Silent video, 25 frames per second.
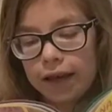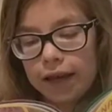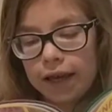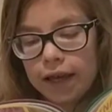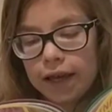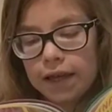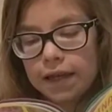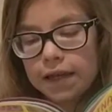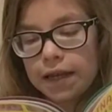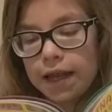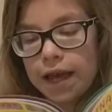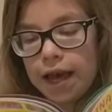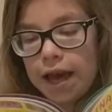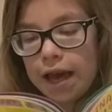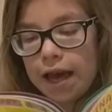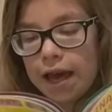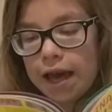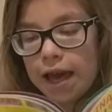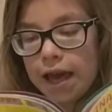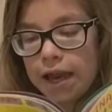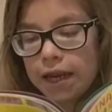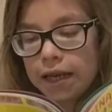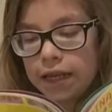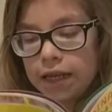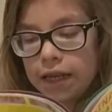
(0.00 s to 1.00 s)
And
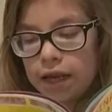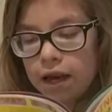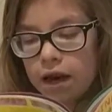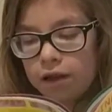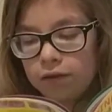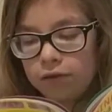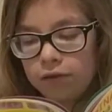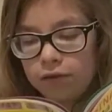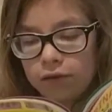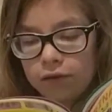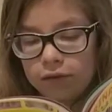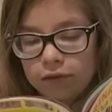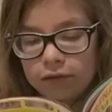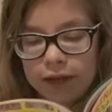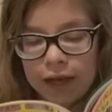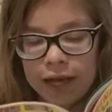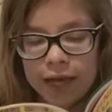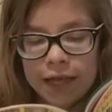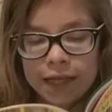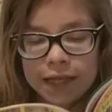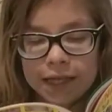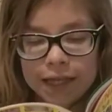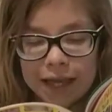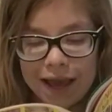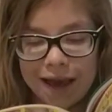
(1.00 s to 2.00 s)
at any other
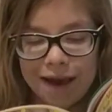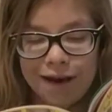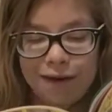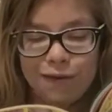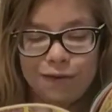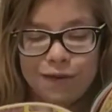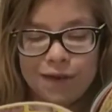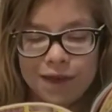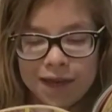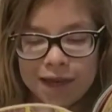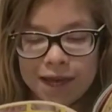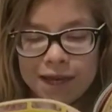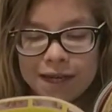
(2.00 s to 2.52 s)
lights out,